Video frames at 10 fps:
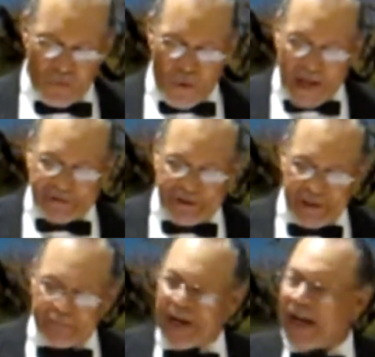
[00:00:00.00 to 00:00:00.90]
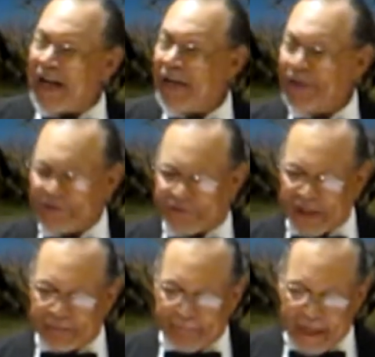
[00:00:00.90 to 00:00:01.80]
watching by the
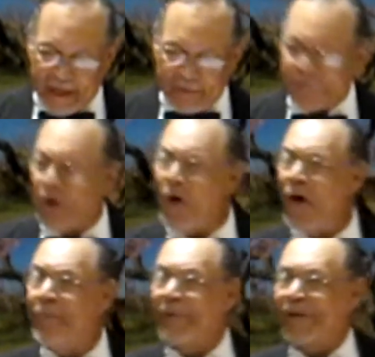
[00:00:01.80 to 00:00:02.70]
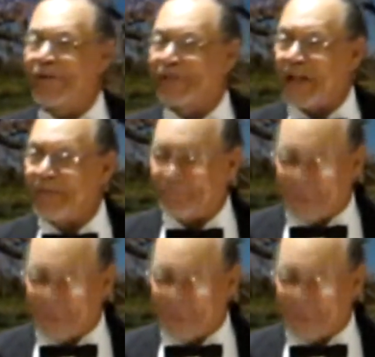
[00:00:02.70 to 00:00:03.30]
sickbed of your mothers and